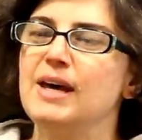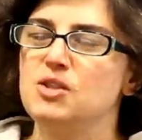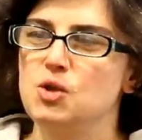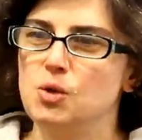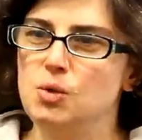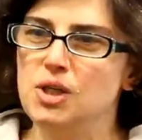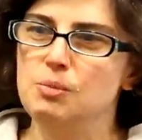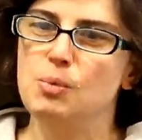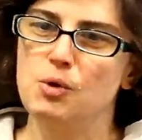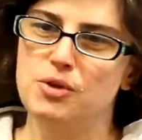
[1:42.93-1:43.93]
And so you
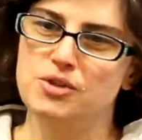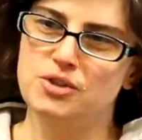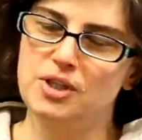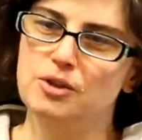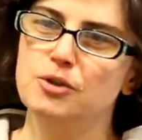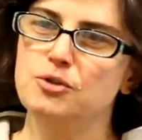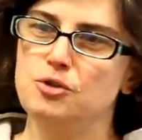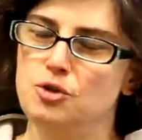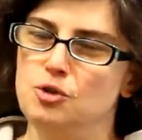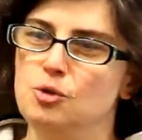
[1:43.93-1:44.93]
need both the skills
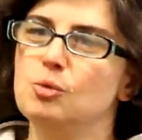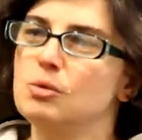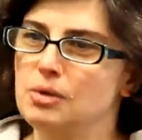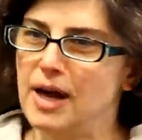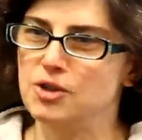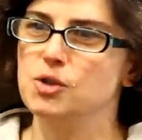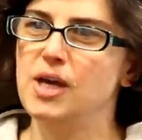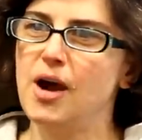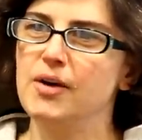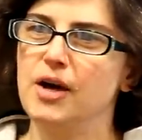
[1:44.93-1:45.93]
to actually
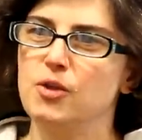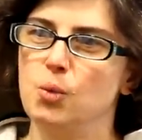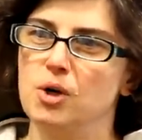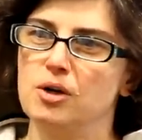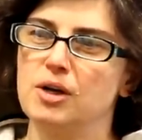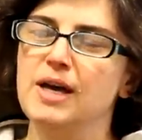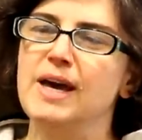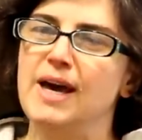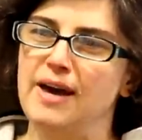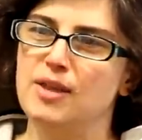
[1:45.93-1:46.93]
carry out the work
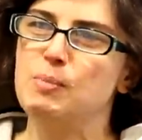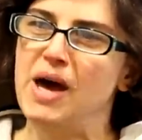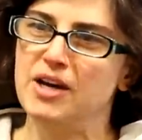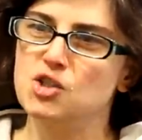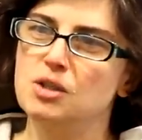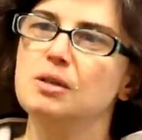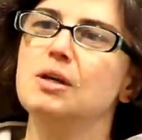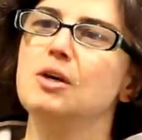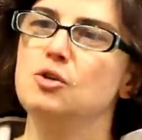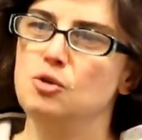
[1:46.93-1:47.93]
and the
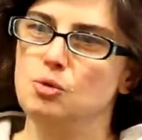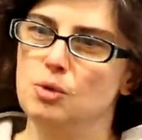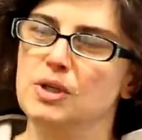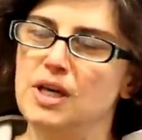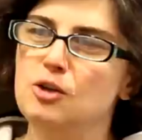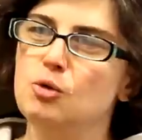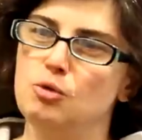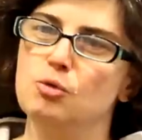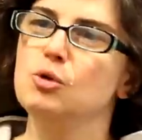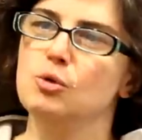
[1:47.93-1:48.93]
passion to get you
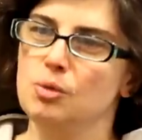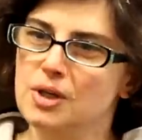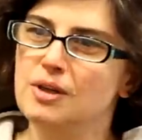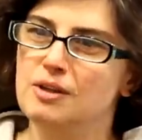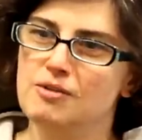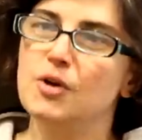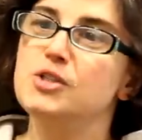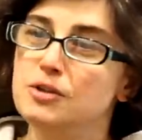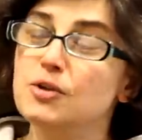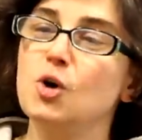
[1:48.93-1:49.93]
through the very
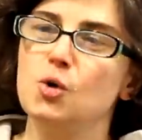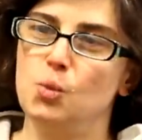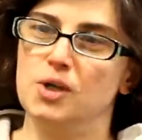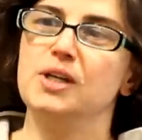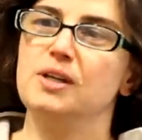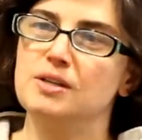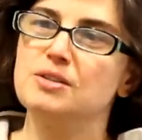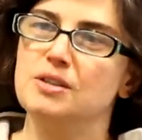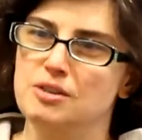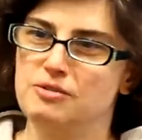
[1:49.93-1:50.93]
difficult work it
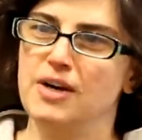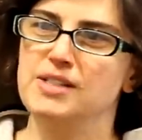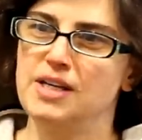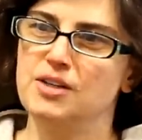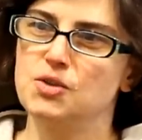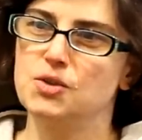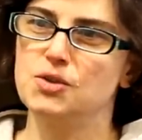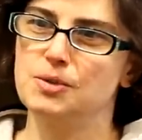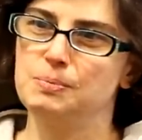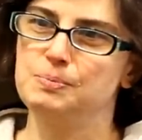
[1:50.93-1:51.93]
is to find answers.